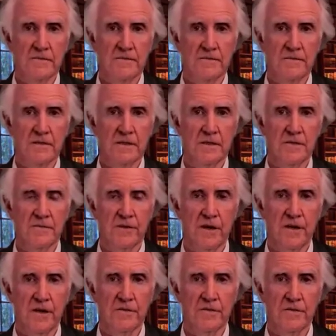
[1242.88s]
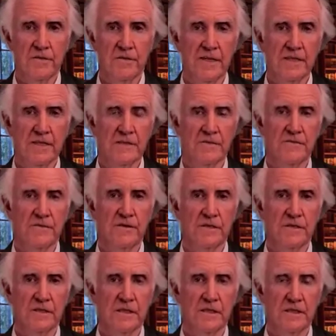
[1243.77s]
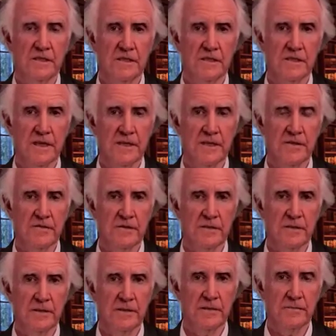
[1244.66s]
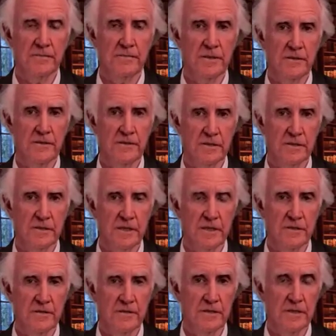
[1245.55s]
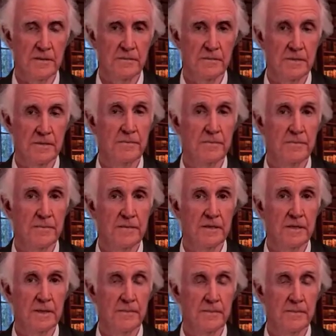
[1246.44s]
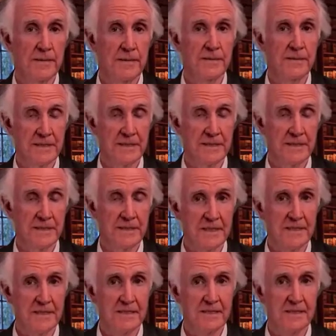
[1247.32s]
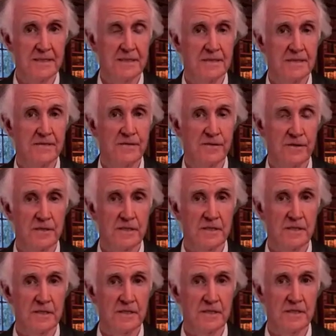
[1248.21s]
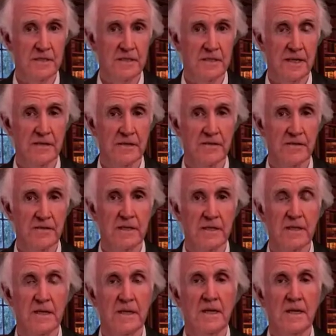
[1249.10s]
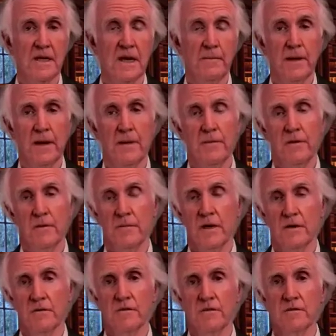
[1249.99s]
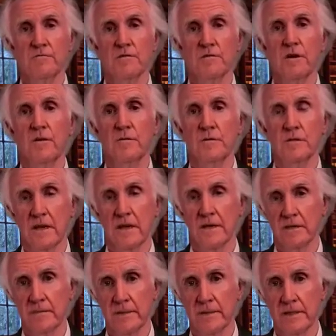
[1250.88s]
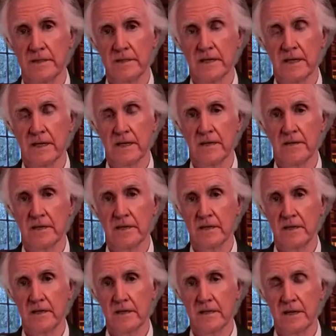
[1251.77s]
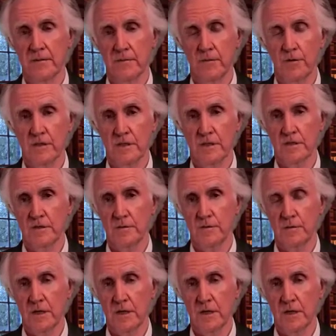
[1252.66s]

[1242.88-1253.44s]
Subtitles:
a Foreign Affairs First Assistant Secretary, but also a PMC First Assistant Secretary, about what my real role was going to be in that area, and that was to